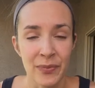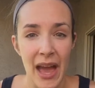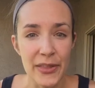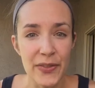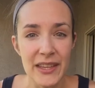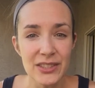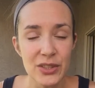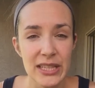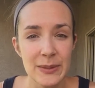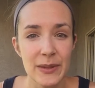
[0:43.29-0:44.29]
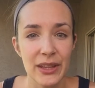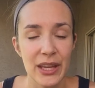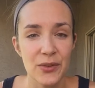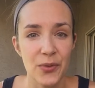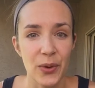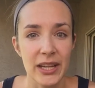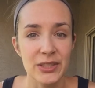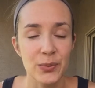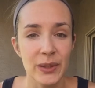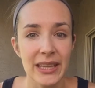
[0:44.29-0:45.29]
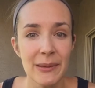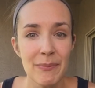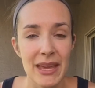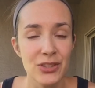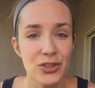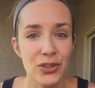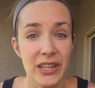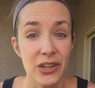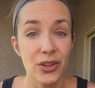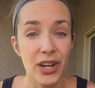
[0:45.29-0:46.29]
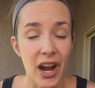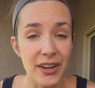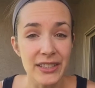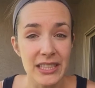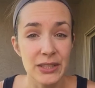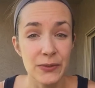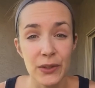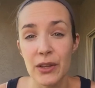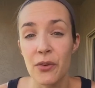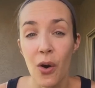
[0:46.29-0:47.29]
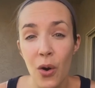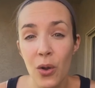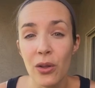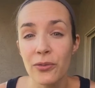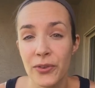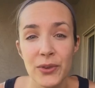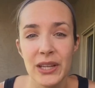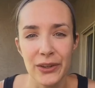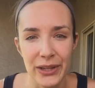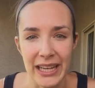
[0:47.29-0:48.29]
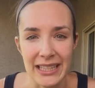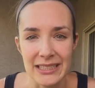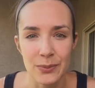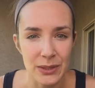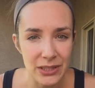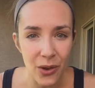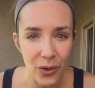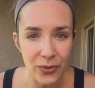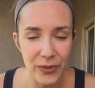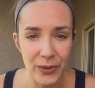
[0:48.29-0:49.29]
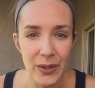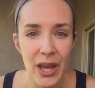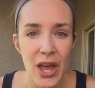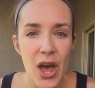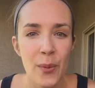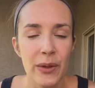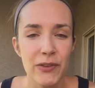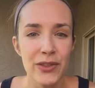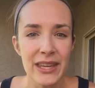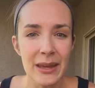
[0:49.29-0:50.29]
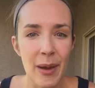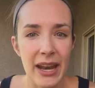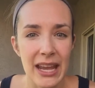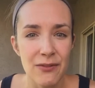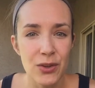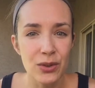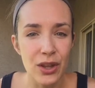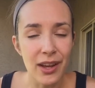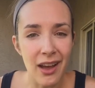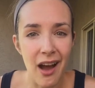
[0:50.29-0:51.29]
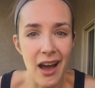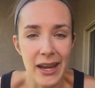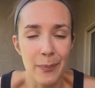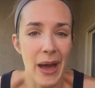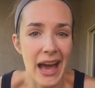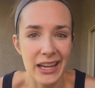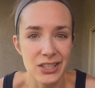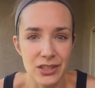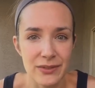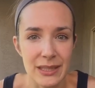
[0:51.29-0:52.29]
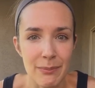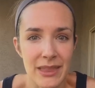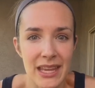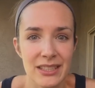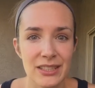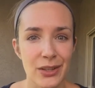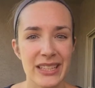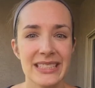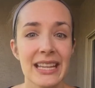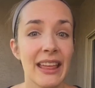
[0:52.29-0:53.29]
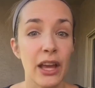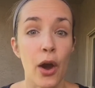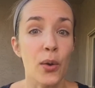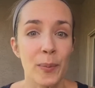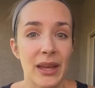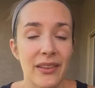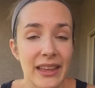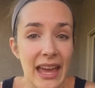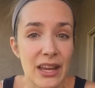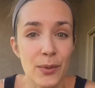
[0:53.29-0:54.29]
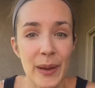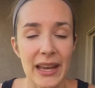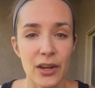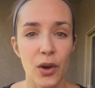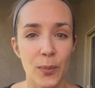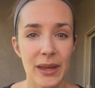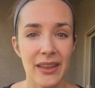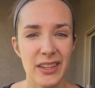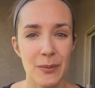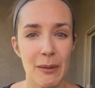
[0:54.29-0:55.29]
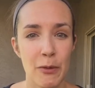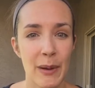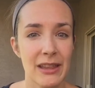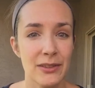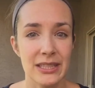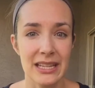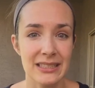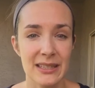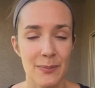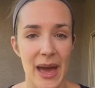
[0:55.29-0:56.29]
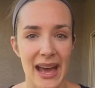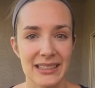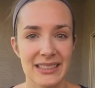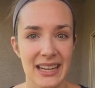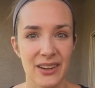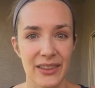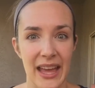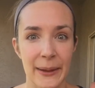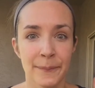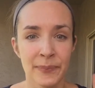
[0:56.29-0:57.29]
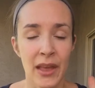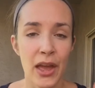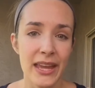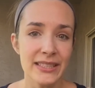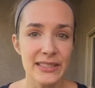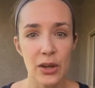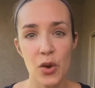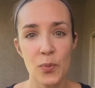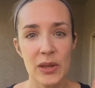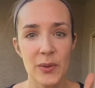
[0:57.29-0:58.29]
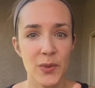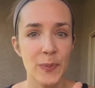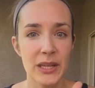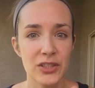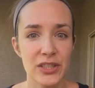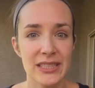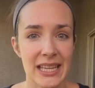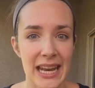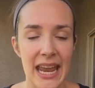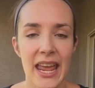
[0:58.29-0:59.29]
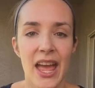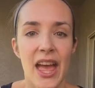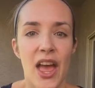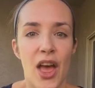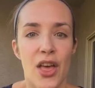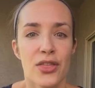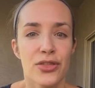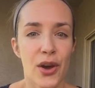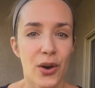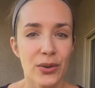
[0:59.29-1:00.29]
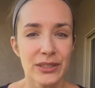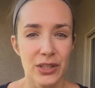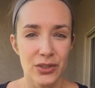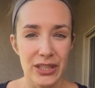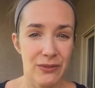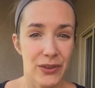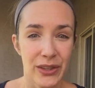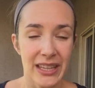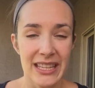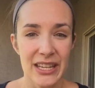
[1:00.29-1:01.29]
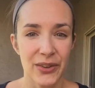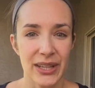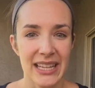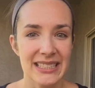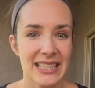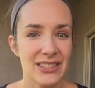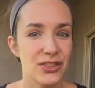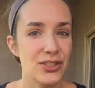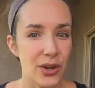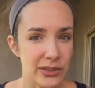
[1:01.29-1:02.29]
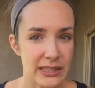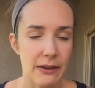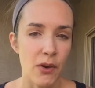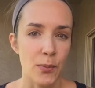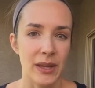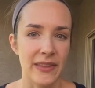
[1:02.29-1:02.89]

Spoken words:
Other things you need to be looking for is really make sure that your cart is full of whole food ingredients. What's a whole food? Well, if you think about it, if you look on a package of something, so let's say like oatmeal, okay? You're buying oatmeal and you maybe buy those instant packs that are like instant oatmeal with peaches in it. Those usually, if you look at the ingredients list, don't just have oatmeal.